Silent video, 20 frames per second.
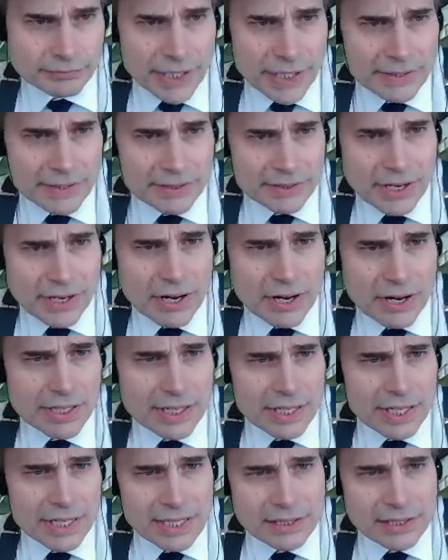and
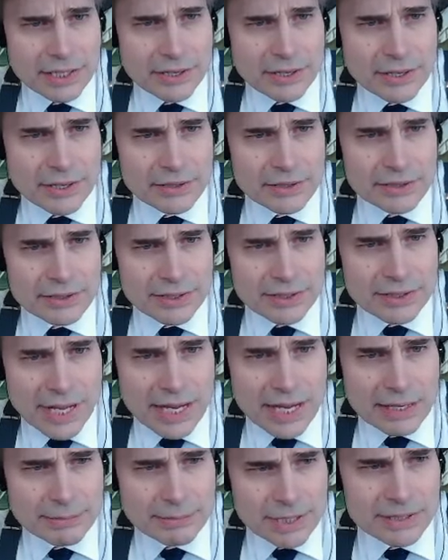start an interior
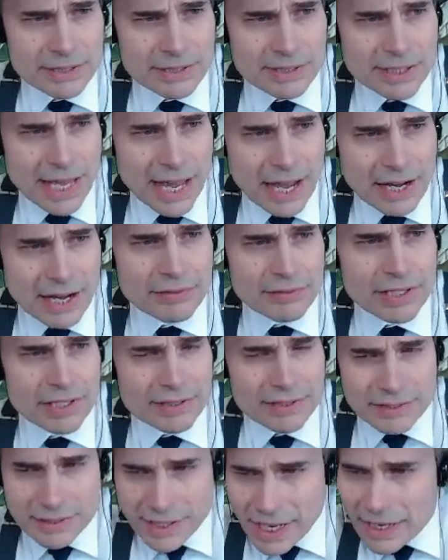design business out of the
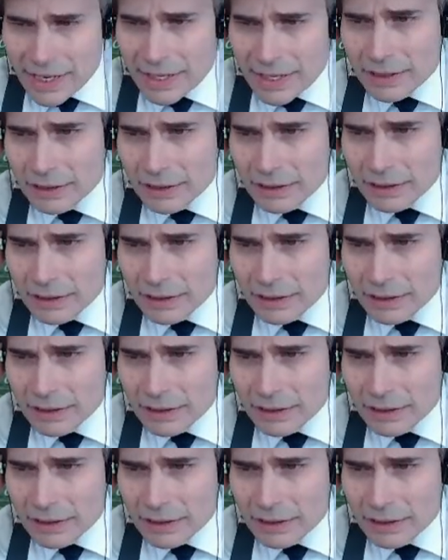estate.